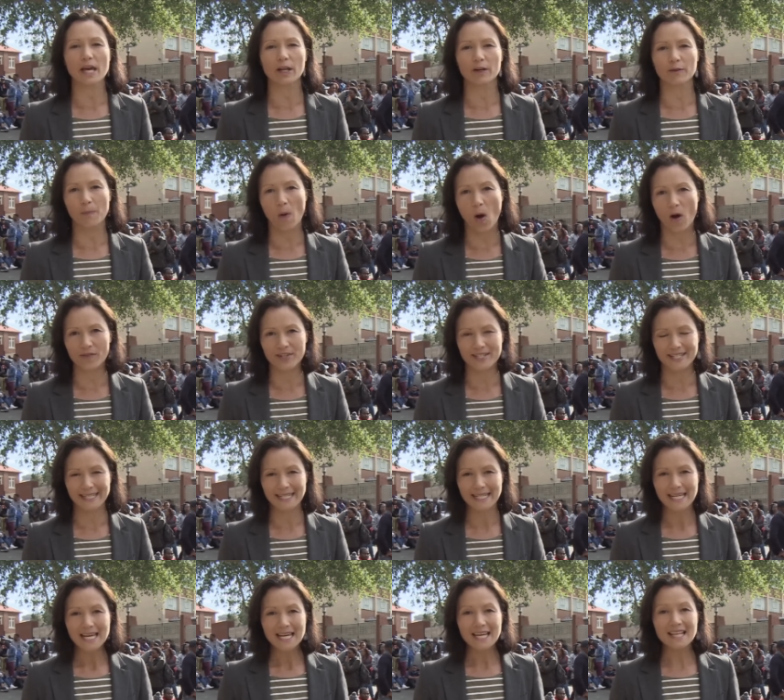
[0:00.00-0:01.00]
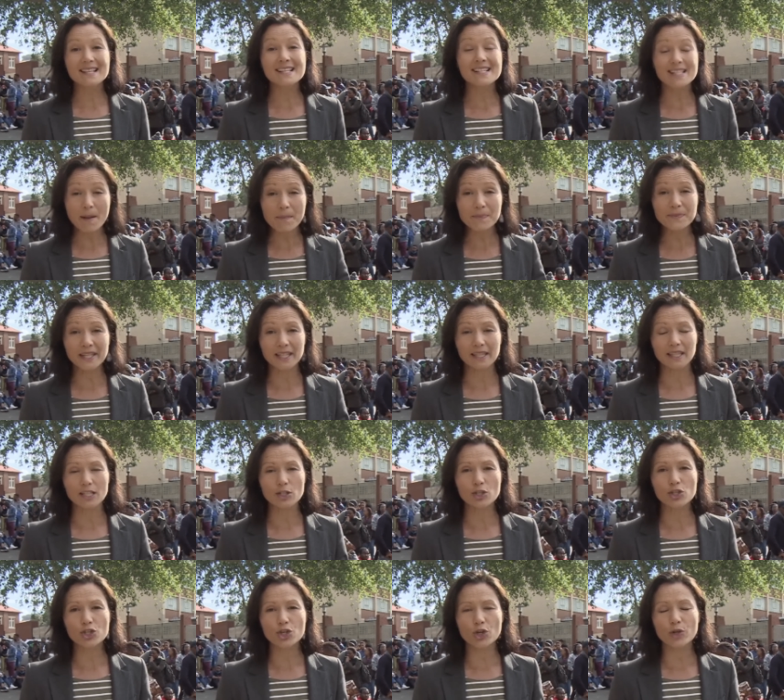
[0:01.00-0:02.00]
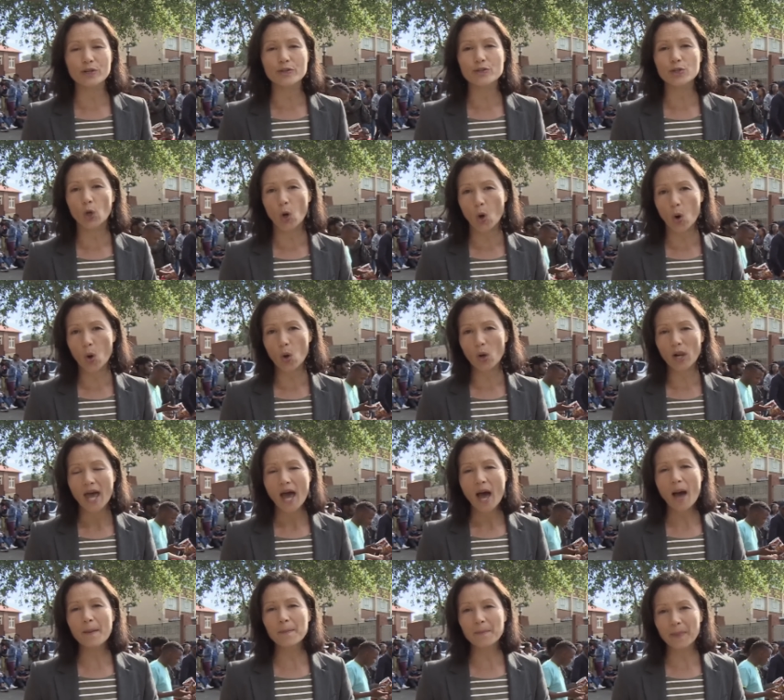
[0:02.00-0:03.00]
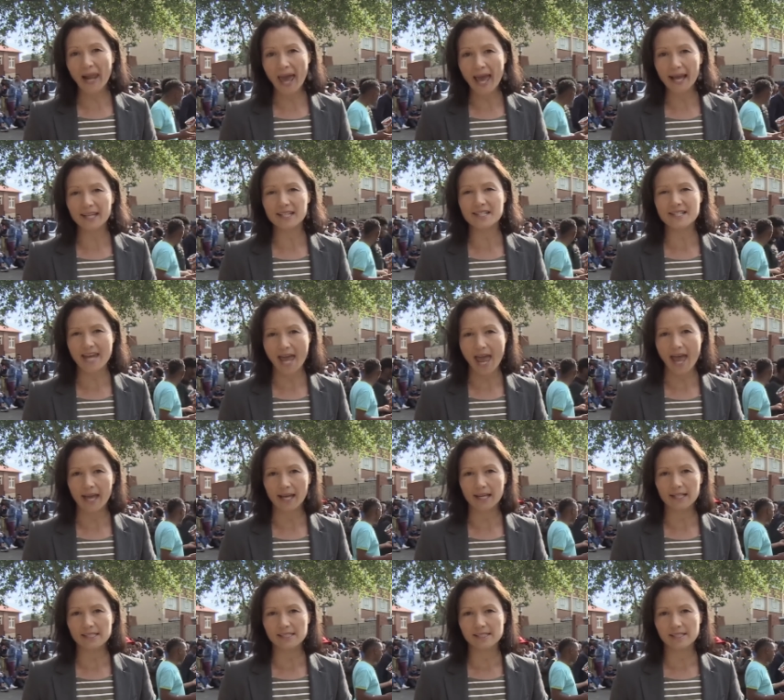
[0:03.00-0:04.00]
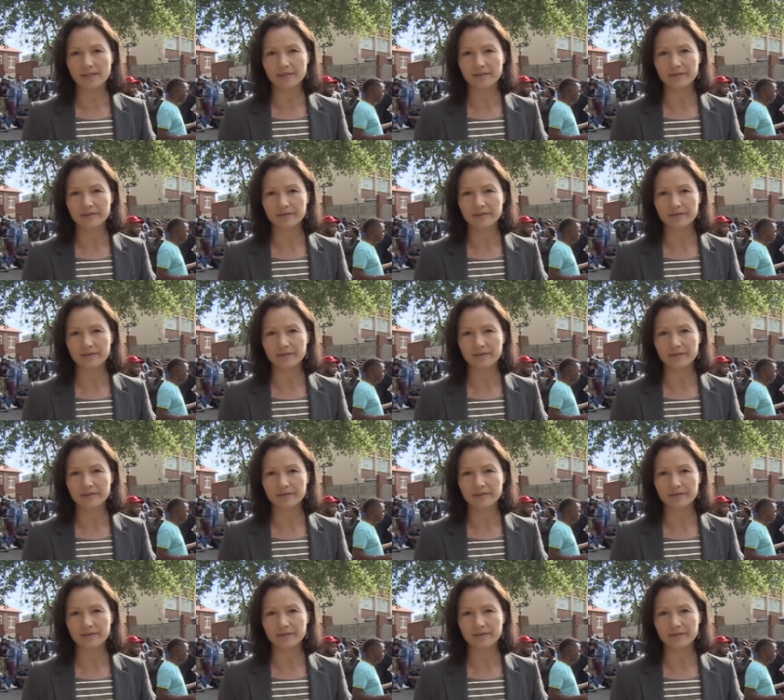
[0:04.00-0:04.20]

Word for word: out of poverty. It's something these students call a black black tax.